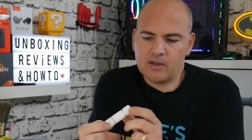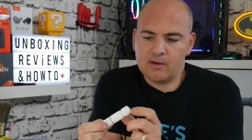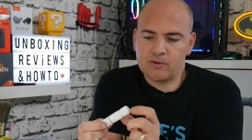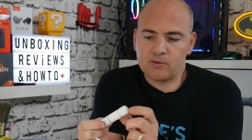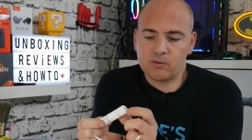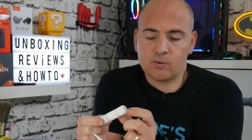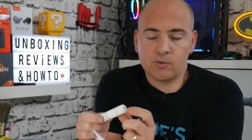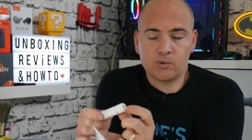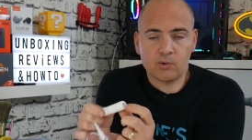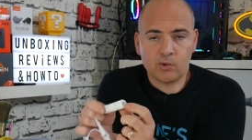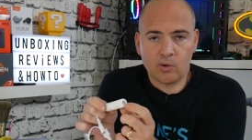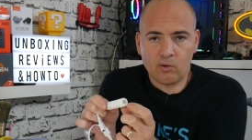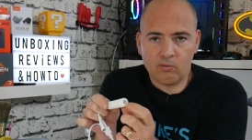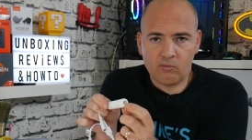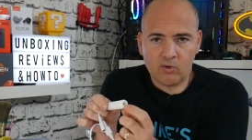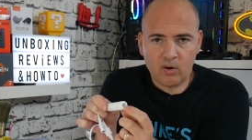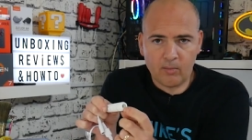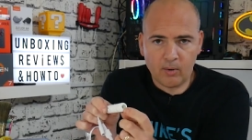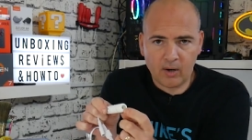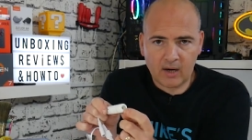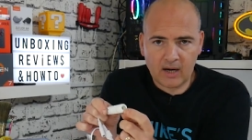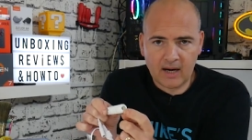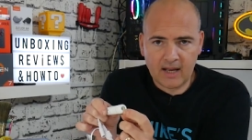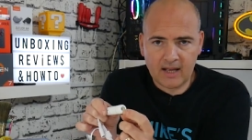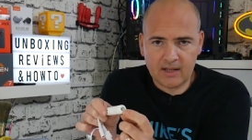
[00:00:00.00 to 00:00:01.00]
There's also a
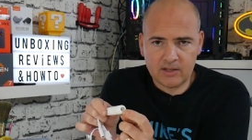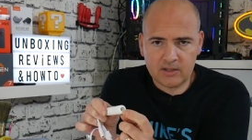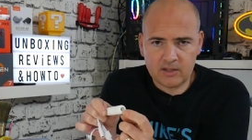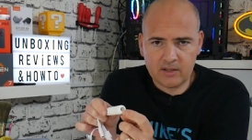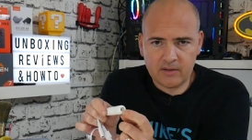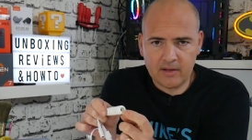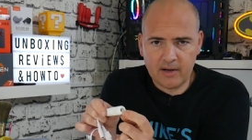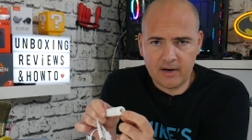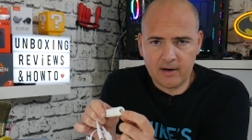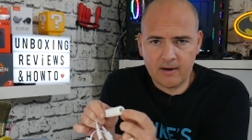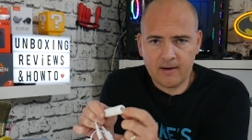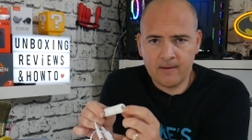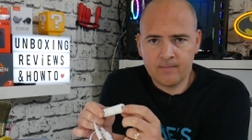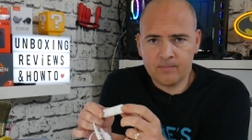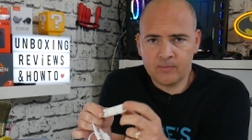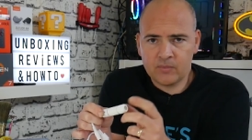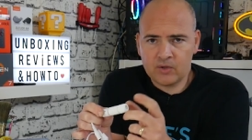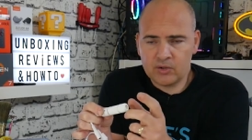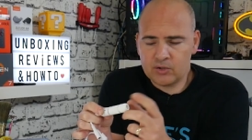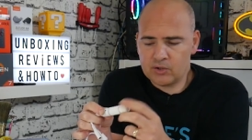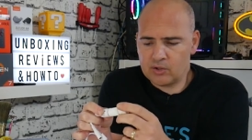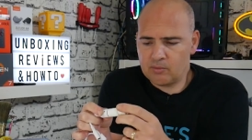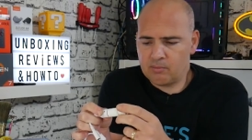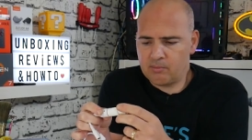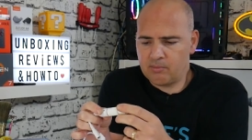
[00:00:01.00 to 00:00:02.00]
rubber gland in there
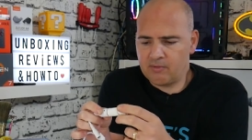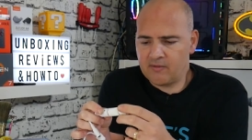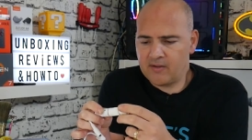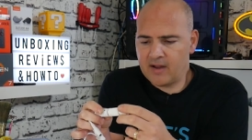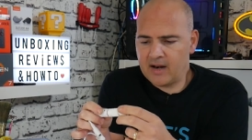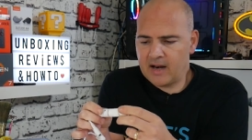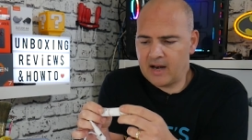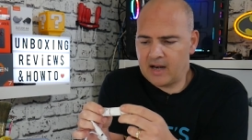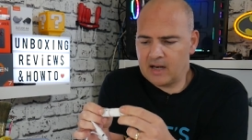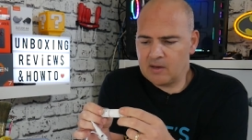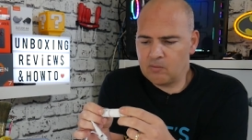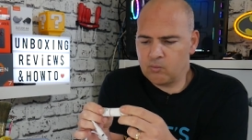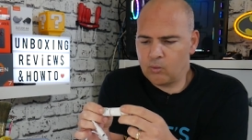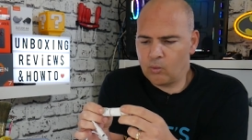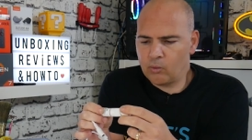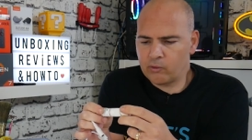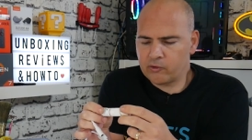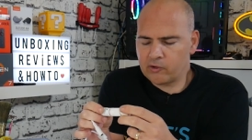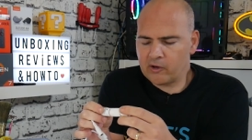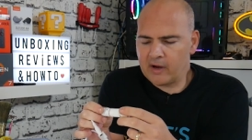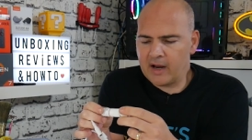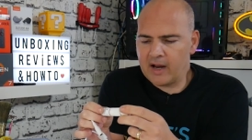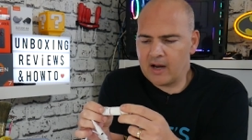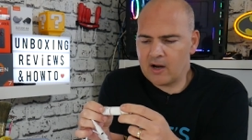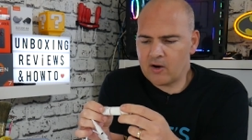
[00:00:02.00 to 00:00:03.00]
to prevent any
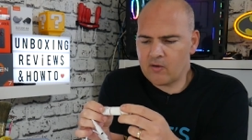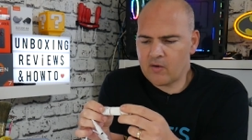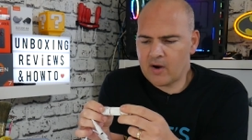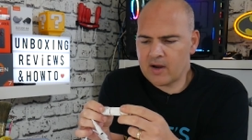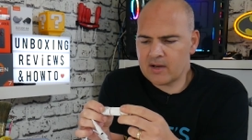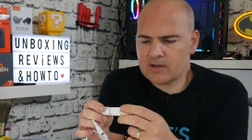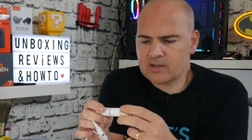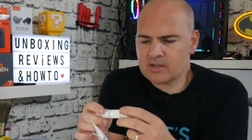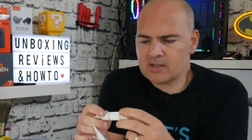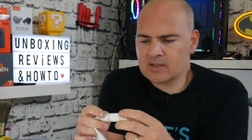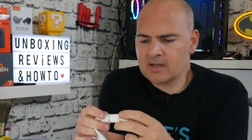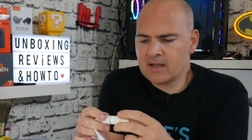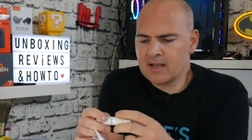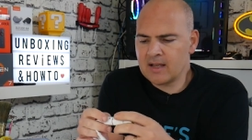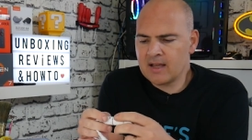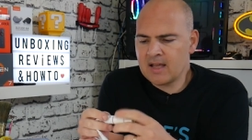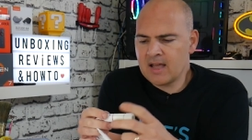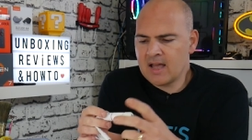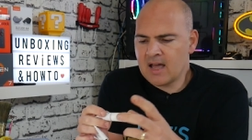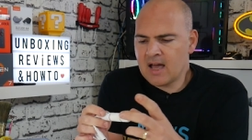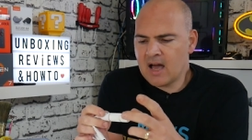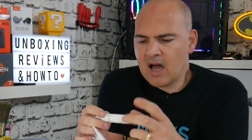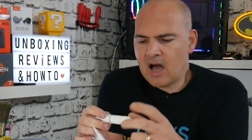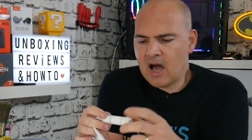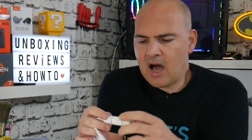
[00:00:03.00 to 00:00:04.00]
water ingress.
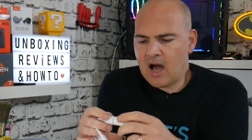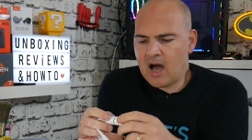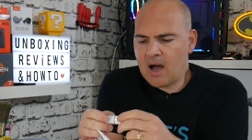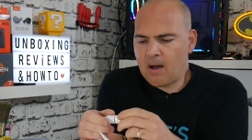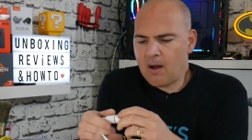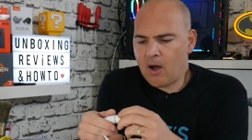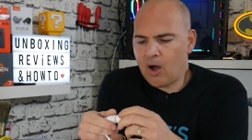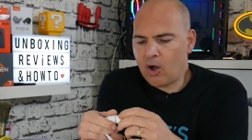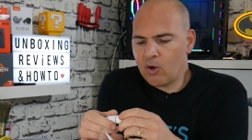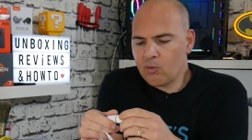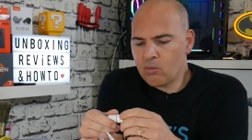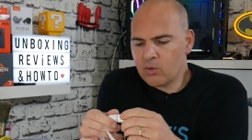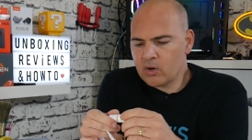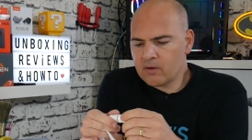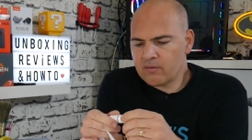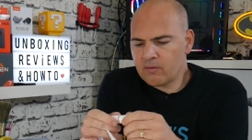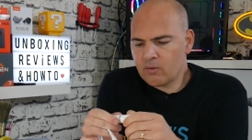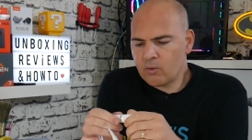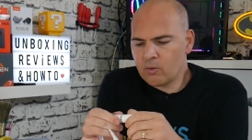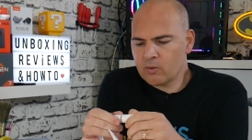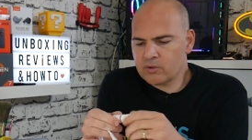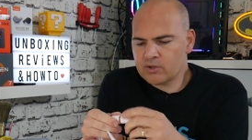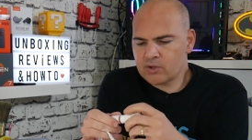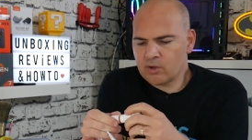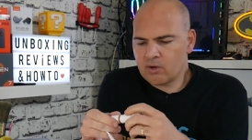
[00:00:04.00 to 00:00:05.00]
Uh, I would have
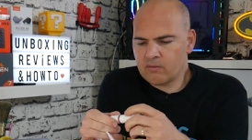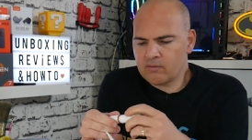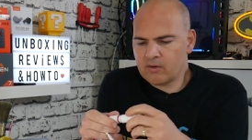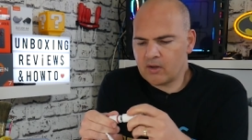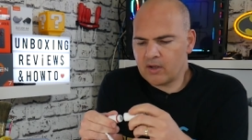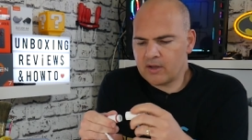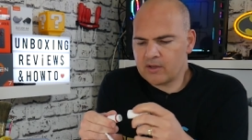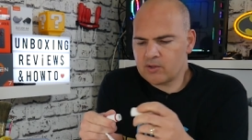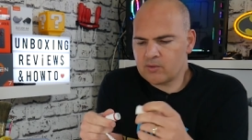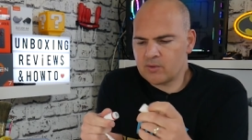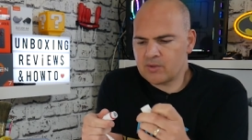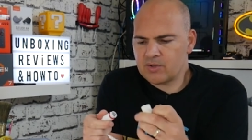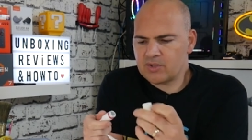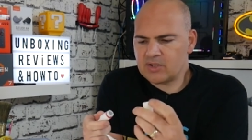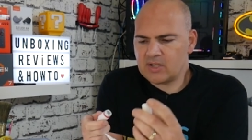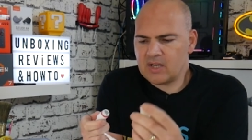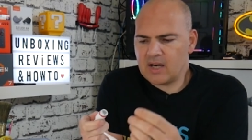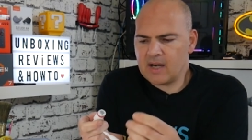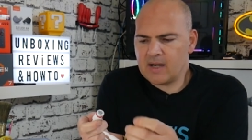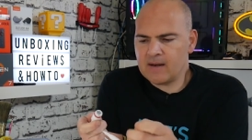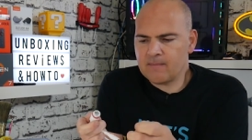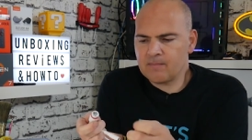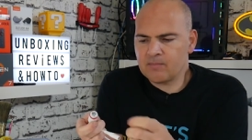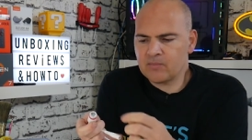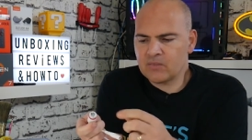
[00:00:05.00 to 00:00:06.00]
also have liked to have
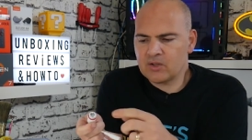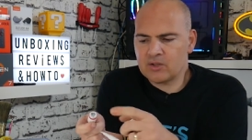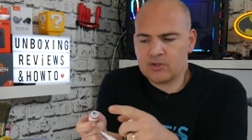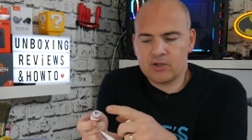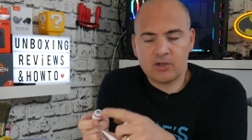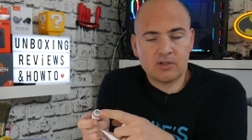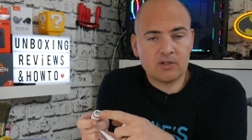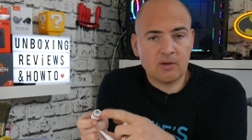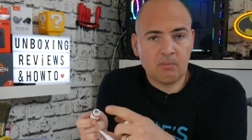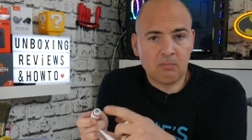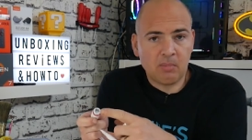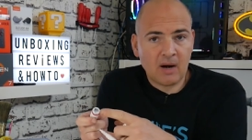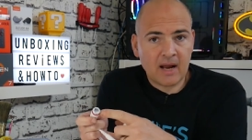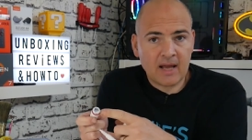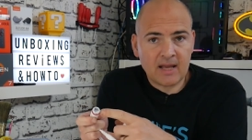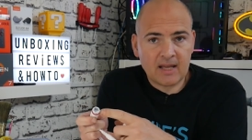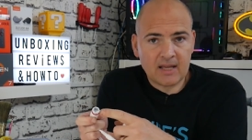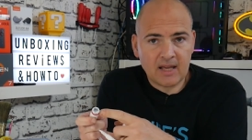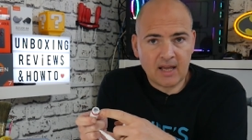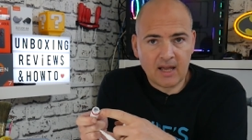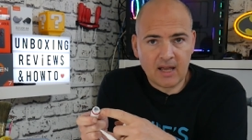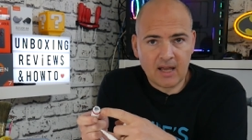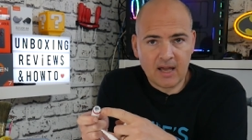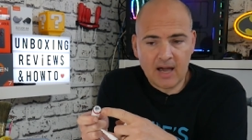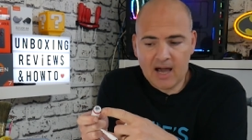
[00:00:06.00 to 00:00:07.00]
seen just a
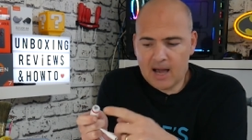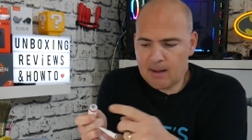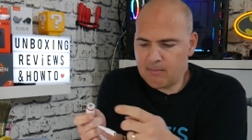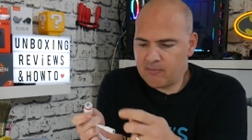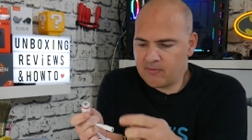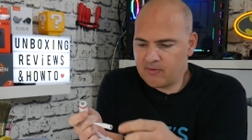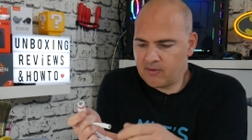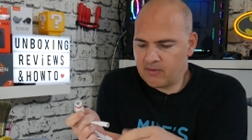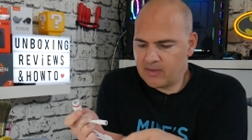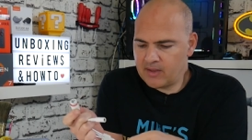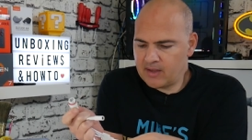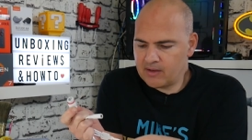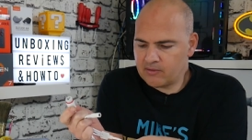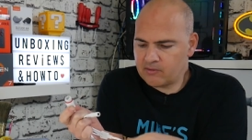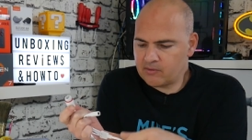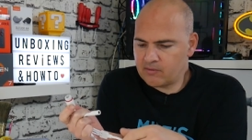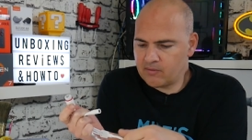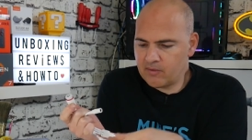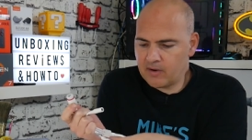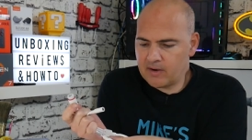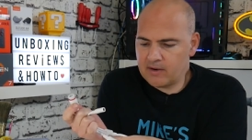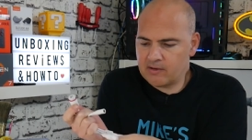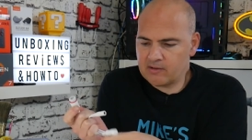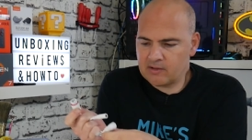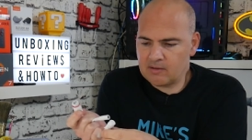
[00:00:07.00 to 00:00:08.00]
blanking cap for this,
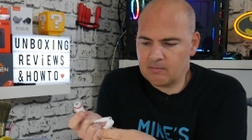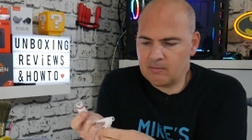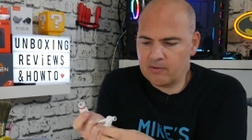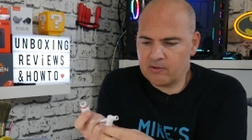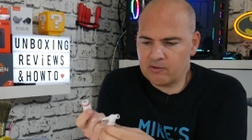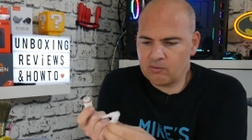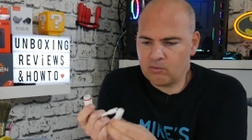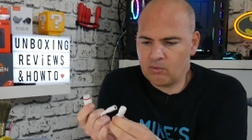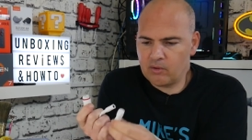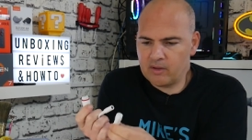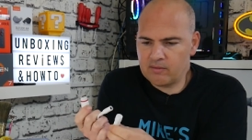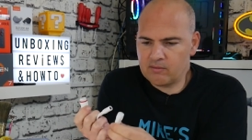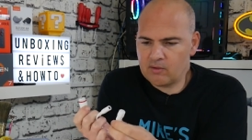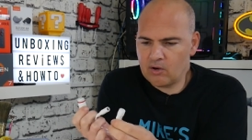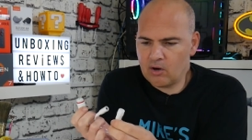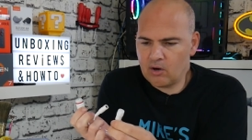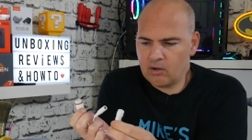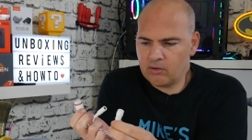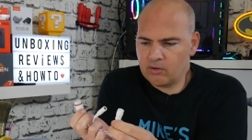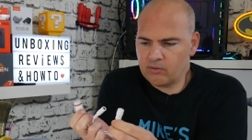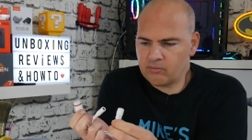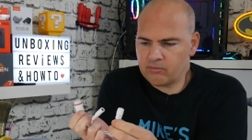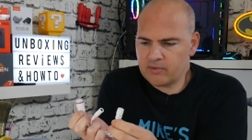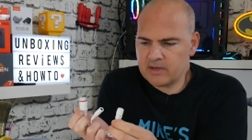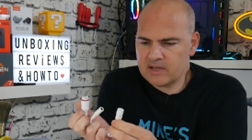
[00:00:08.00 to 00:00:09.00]
very similar to what they've got
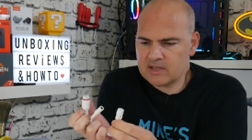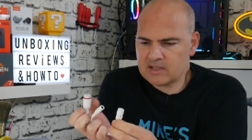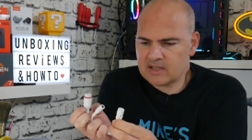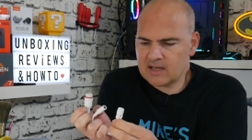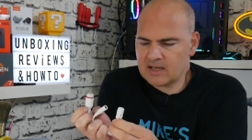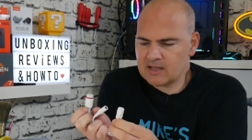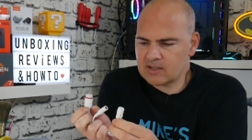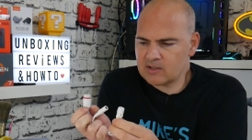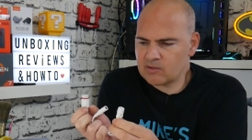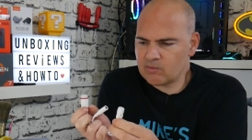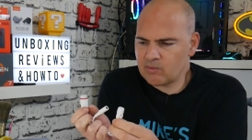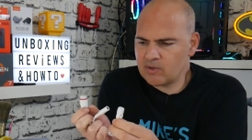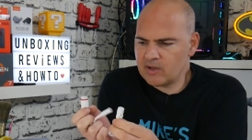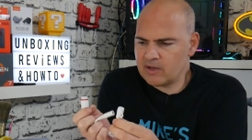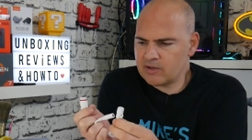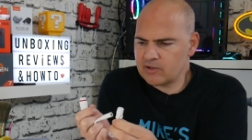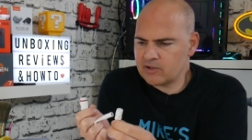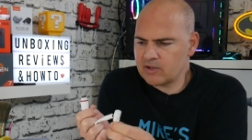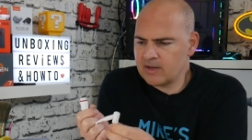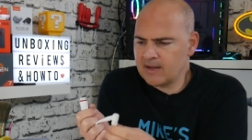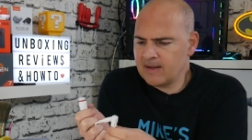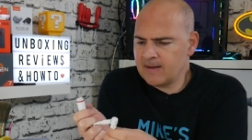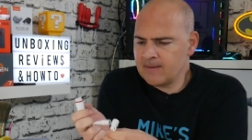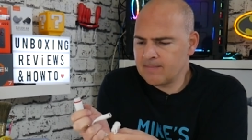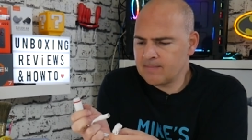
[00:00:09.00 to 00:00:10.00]
on the reset
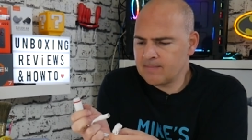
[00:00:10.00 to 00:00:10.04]
switch.